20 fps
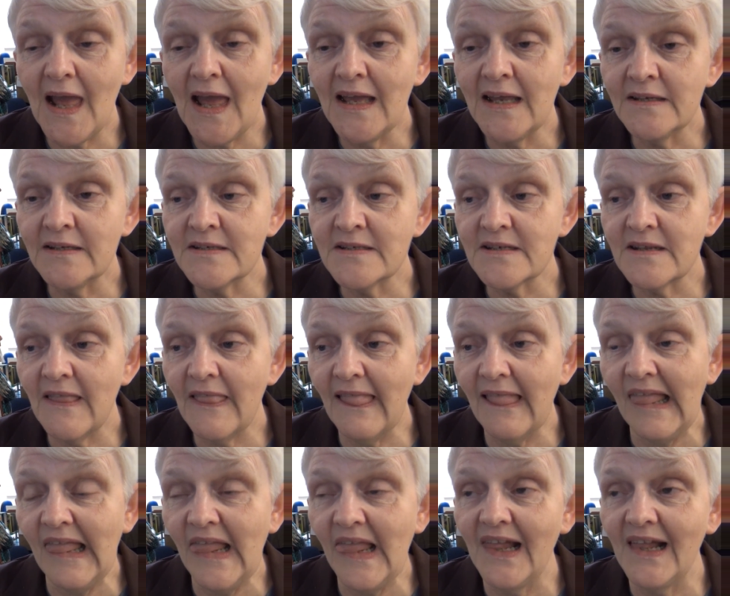
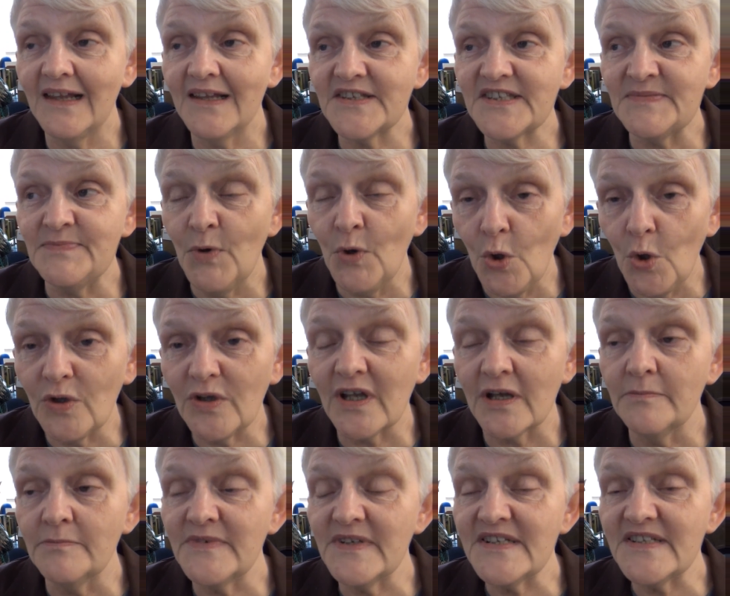And small
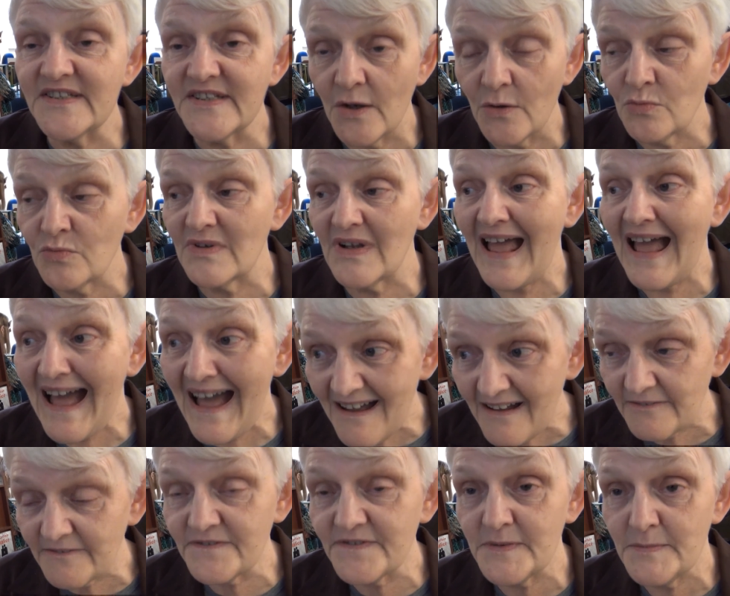companies don't
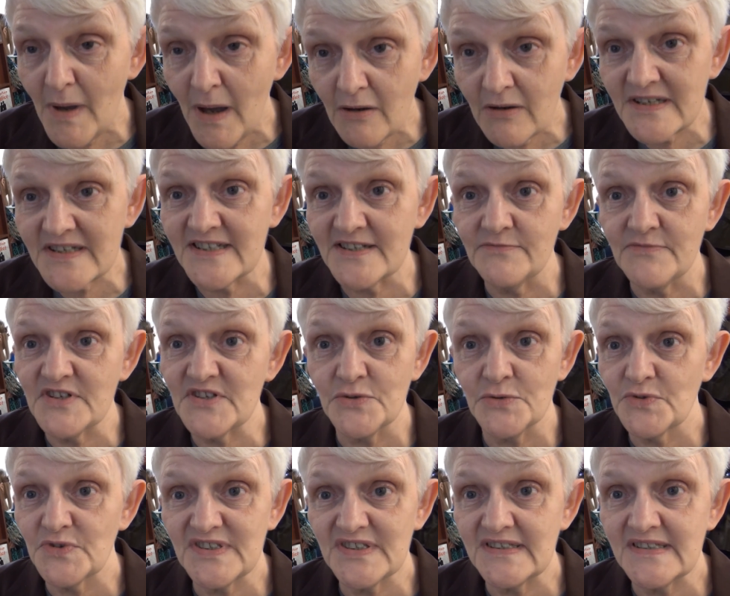have marketing
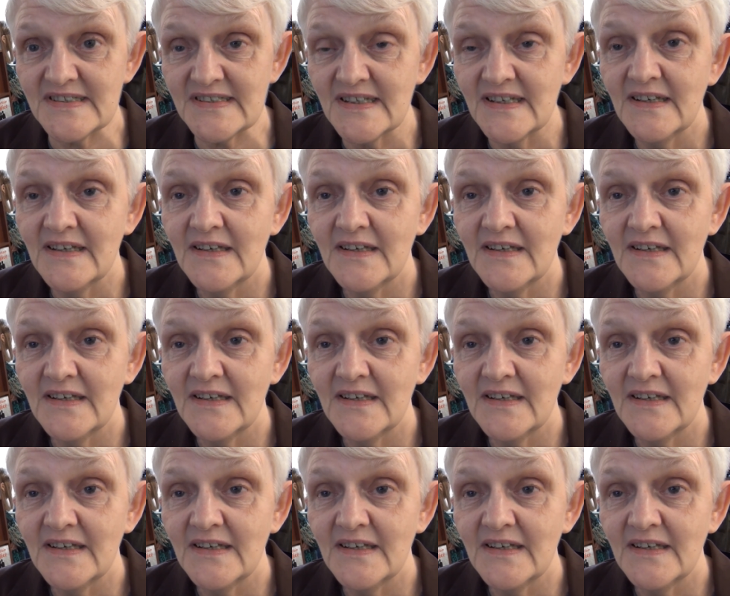resources.